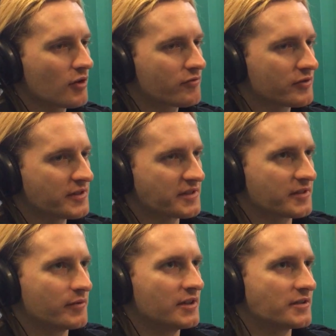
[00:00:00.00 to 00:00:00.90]
Well, for
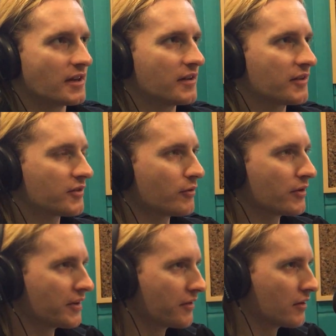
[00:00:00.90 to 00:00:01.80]
instance, when you're telling
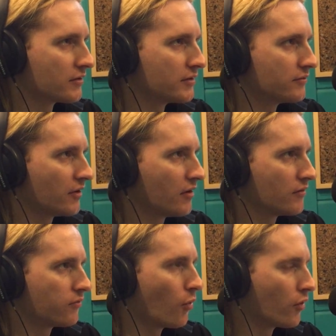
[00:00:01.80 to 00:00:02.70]
stories that
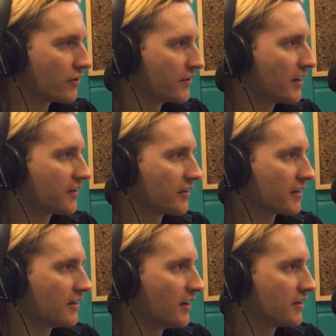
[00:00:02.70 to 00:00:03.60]
involve war and things
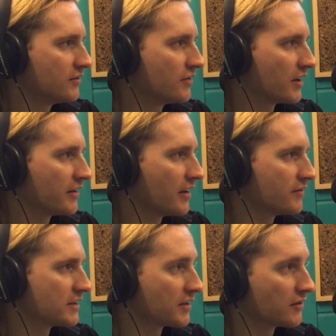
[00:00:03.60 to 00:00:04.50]
like that, you've got to
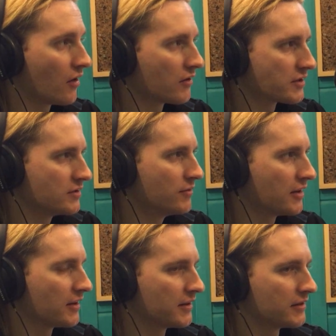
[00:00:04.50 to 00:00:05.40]
have a technology
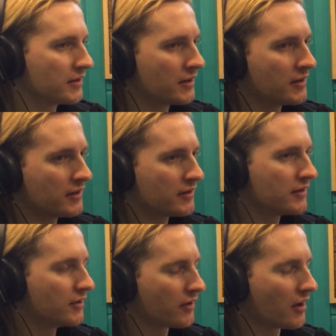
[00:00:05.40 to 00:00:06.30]
behind,
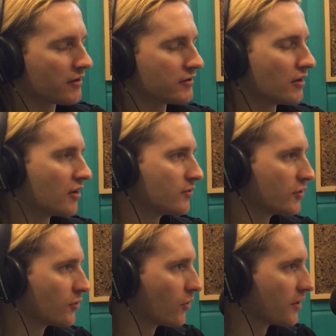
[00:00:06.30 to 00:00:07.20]
how their
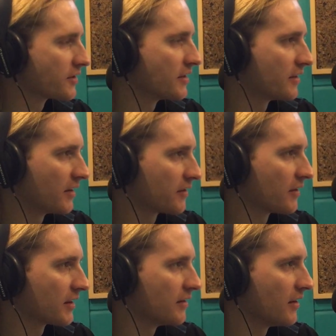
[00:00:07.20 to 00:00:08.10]
armor works and things
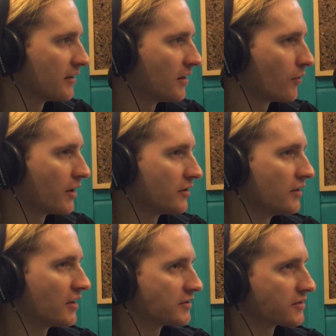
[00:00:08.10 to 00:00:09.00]
like that. That way, you're
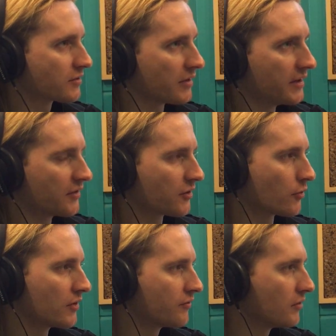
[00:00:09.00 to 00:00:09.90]
not just creating a
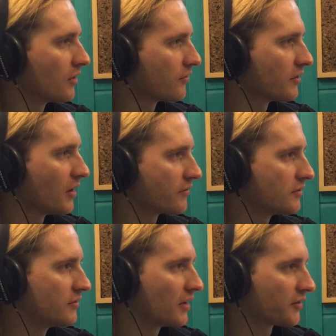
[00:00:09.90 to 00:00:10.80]
story full of fluff.
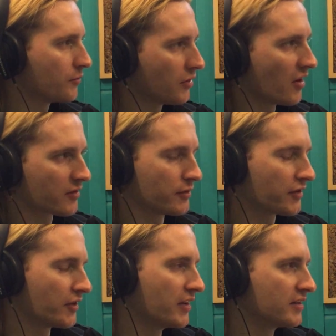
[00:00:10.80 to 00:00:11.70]
You've got some plausible
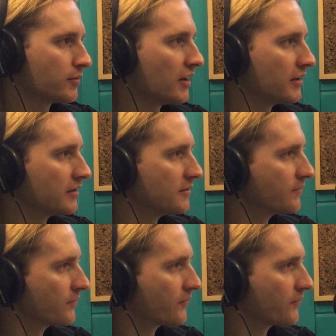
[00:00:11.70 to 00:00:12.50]
science behind it.